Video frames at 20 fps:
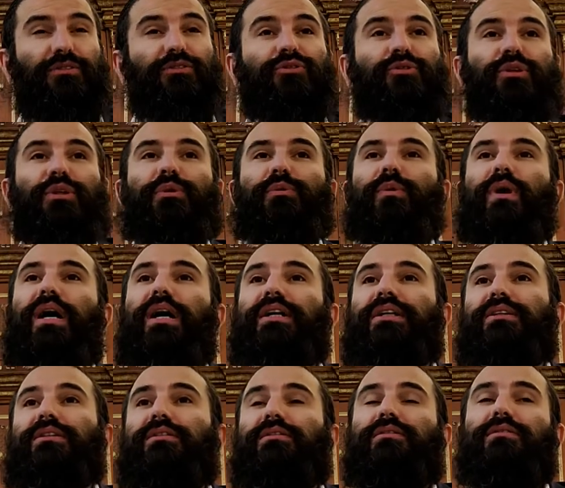drink
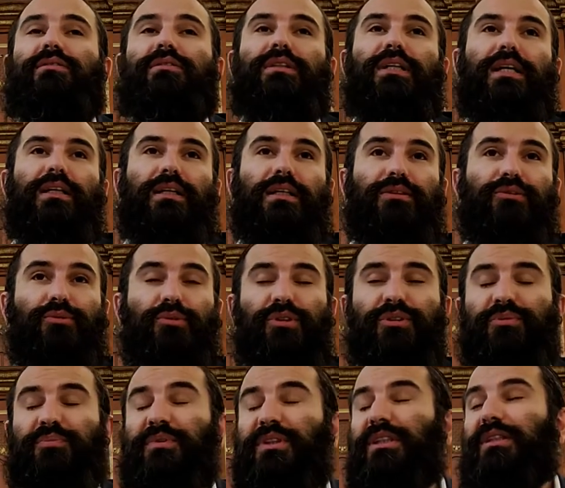wine, you're not allowed to
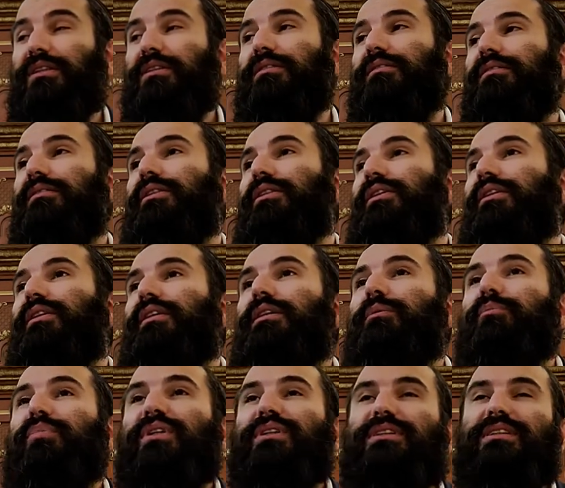eat meat,
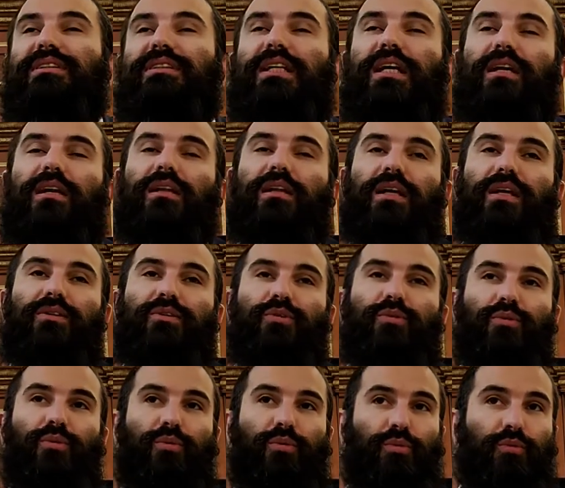person's not allowed
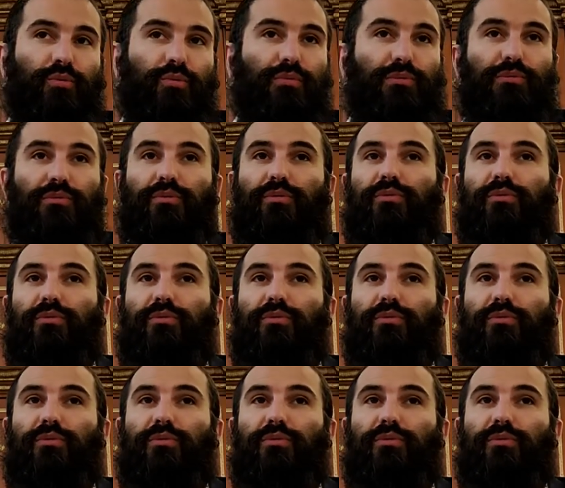to...